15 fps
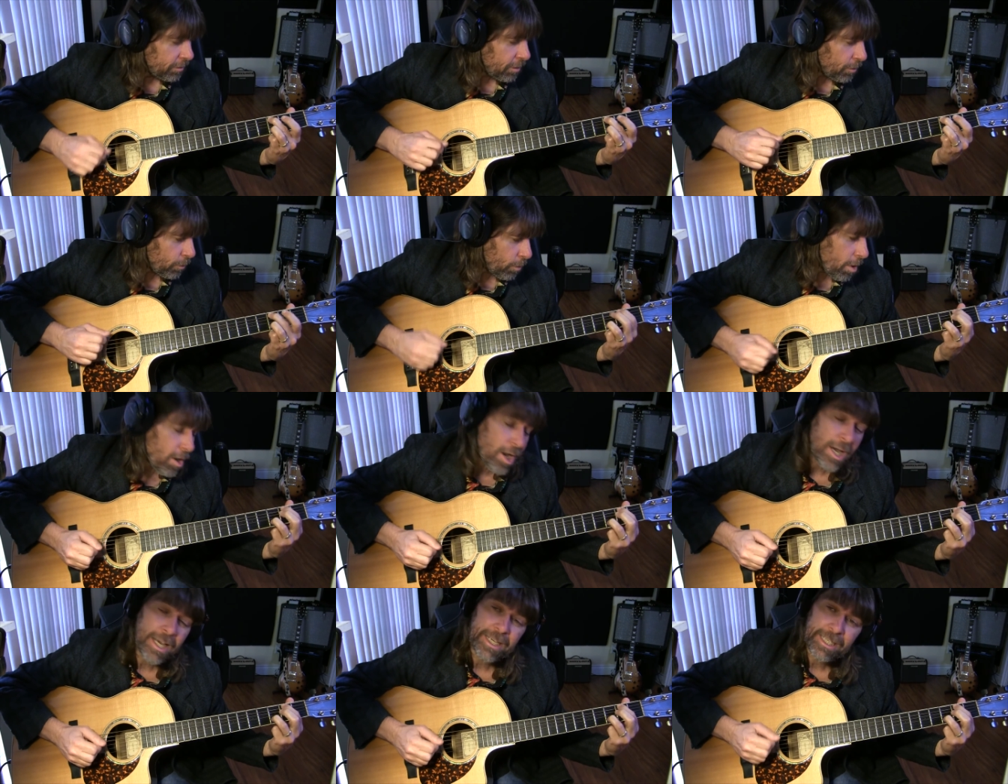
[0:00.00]
the
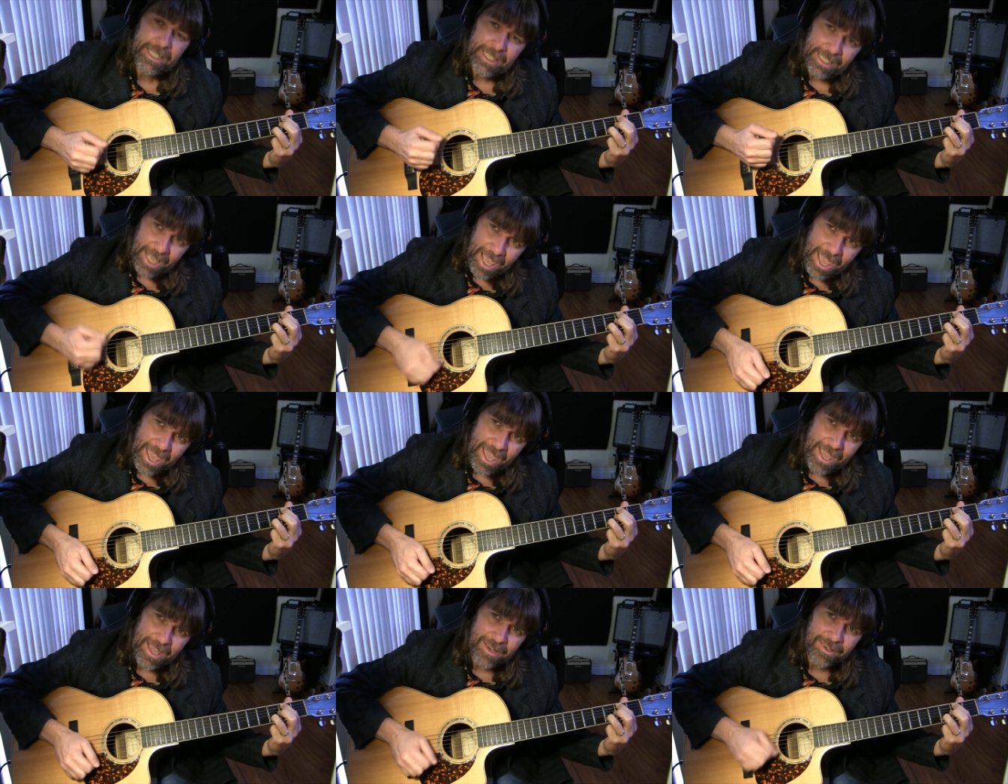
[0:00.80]
1 E
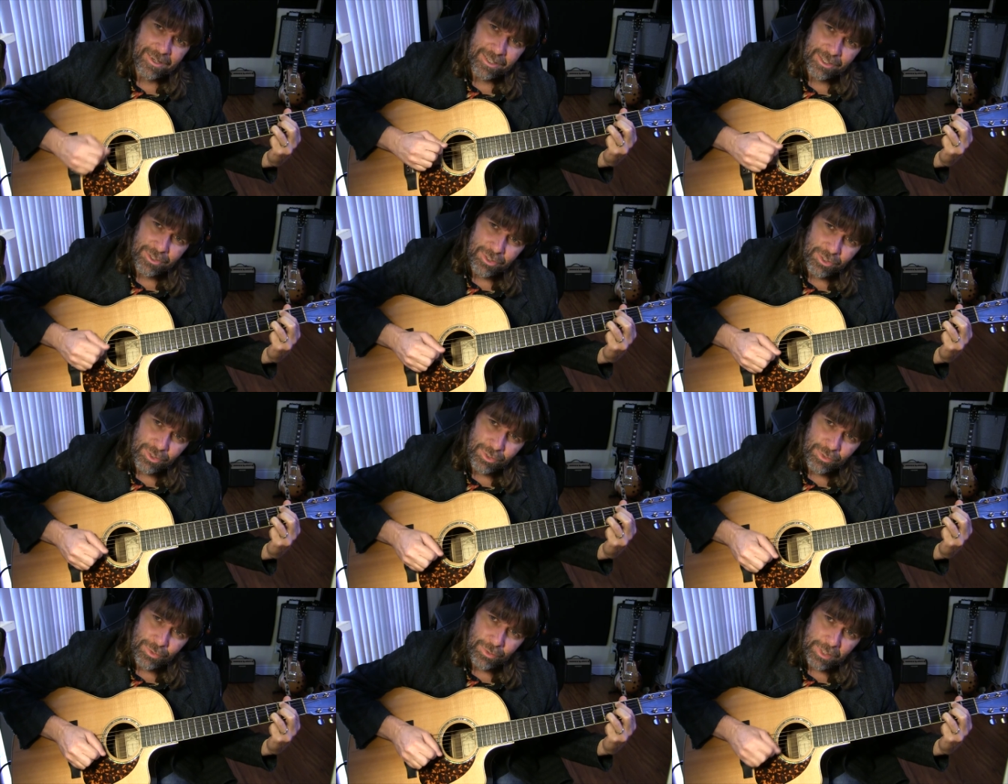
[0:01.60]
and a
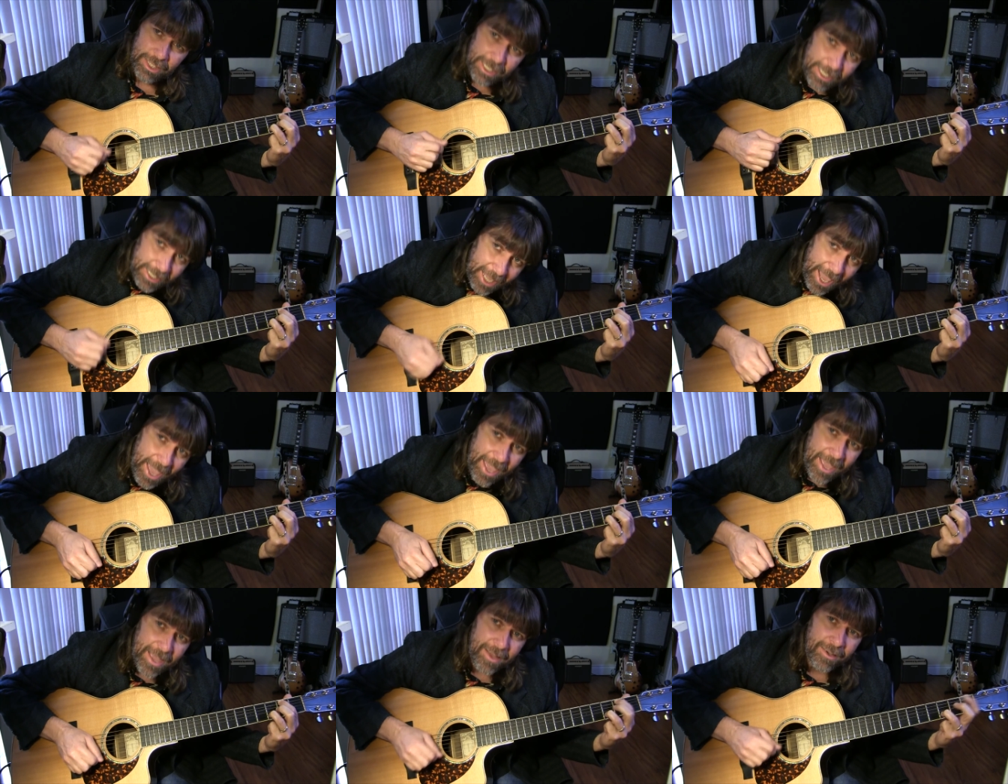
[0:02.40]
2 E
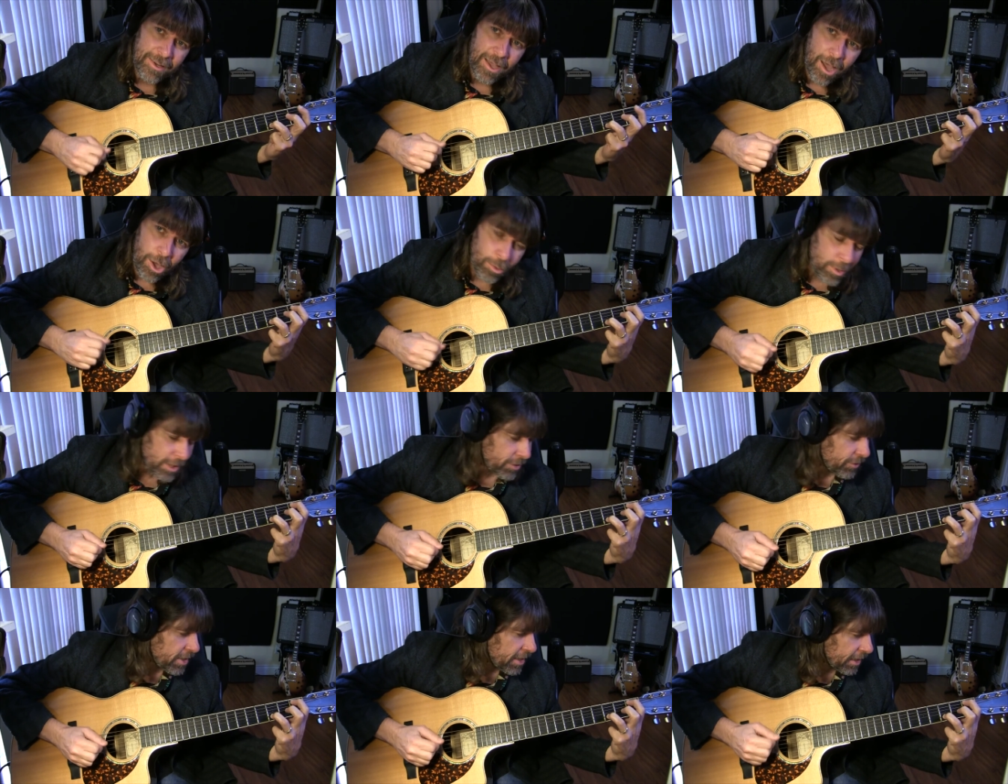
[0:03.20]
and a.
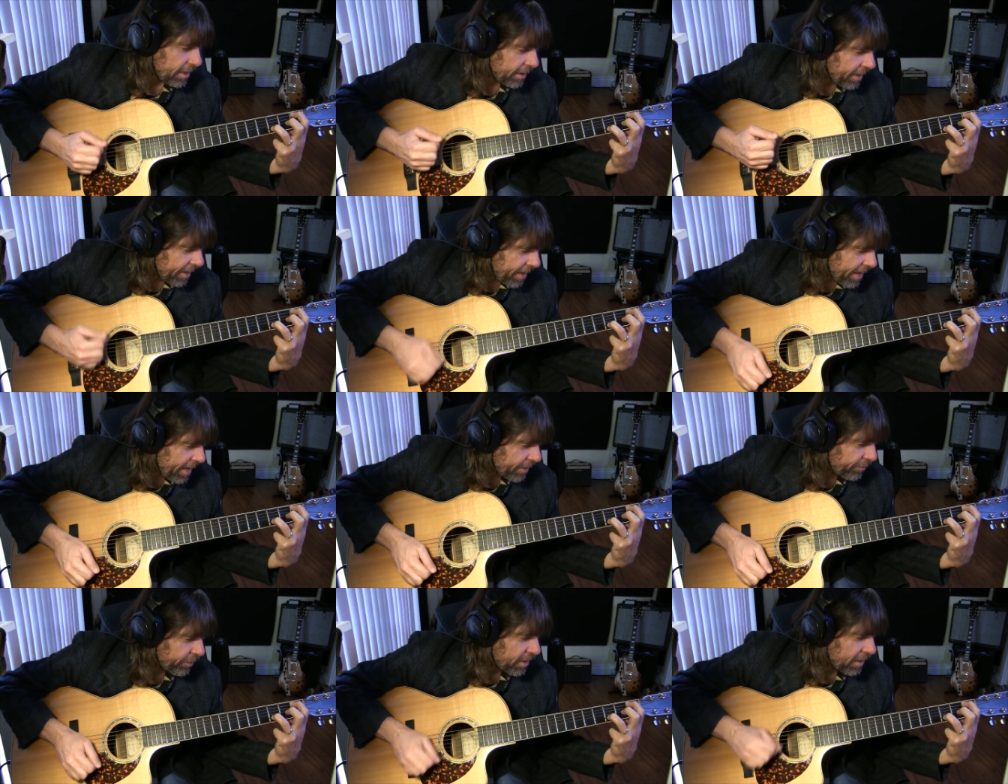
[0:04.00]
Always thinking
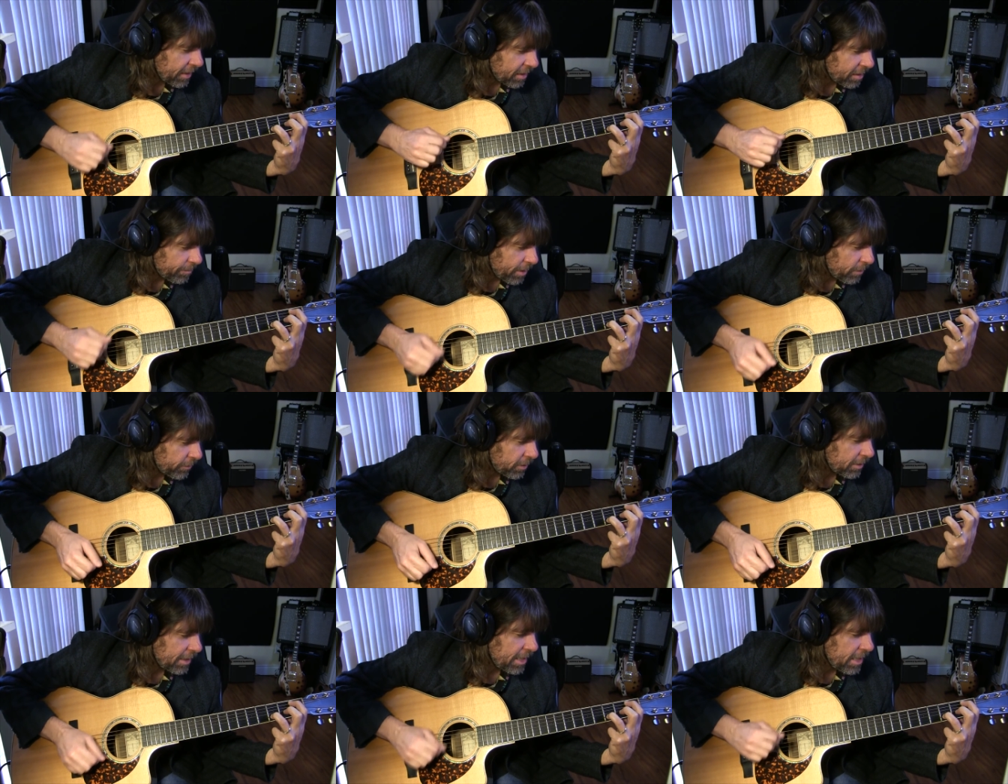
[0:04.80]
ahead, thinking about
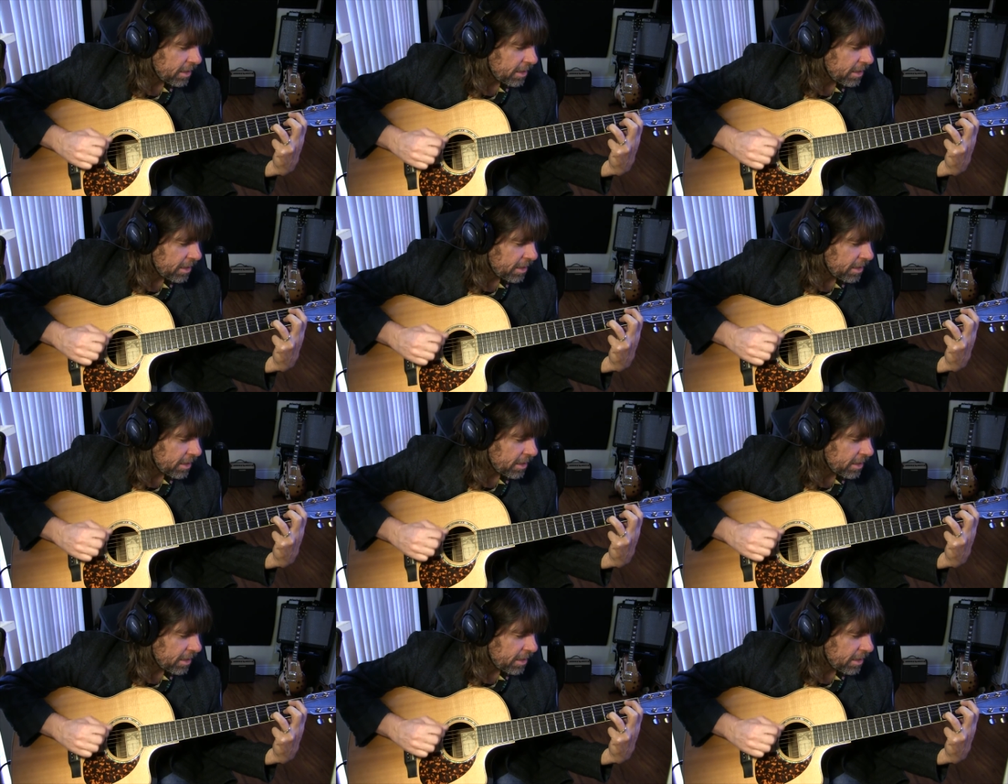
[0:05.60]
the D